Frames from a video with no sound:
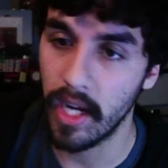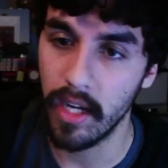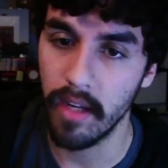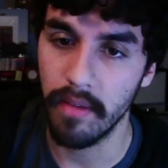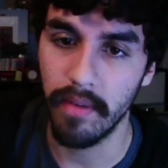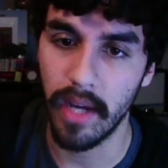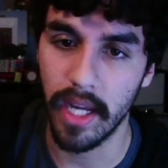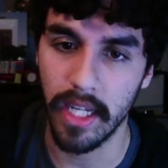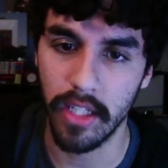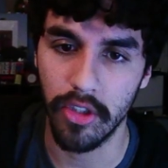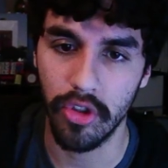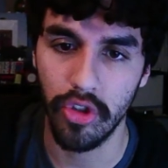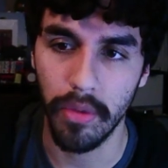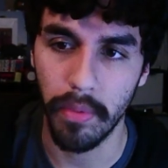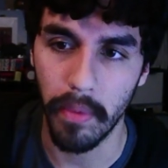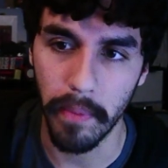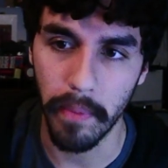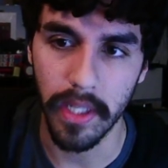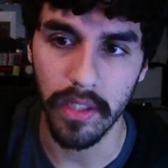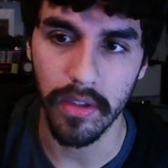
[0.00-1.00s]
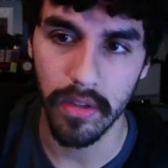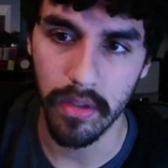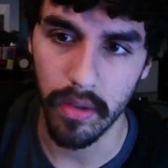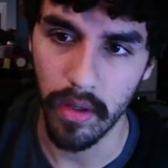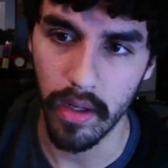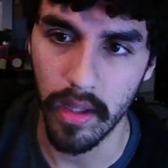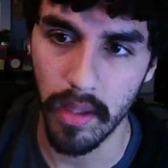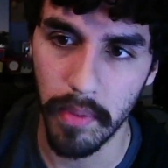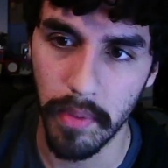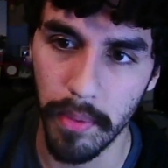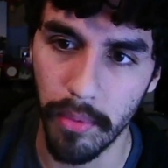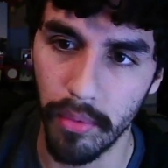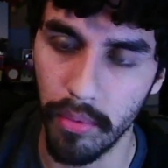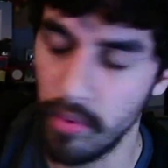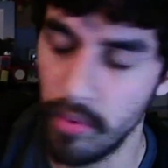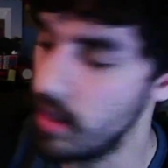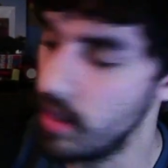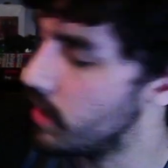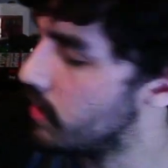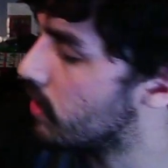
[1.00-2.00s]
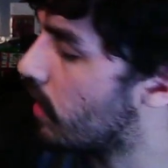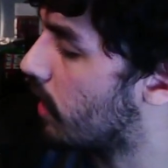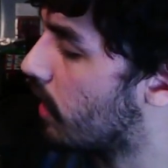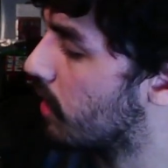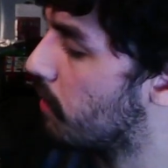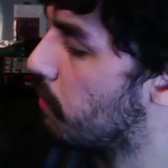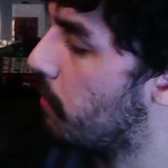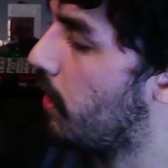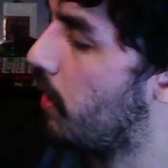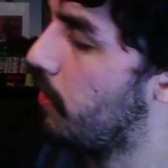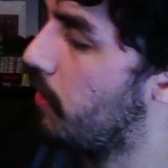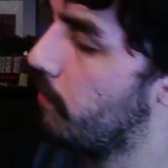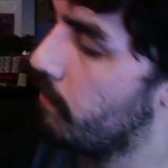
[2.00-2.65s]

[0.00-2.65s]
of, I guess, Superman story that people really talk about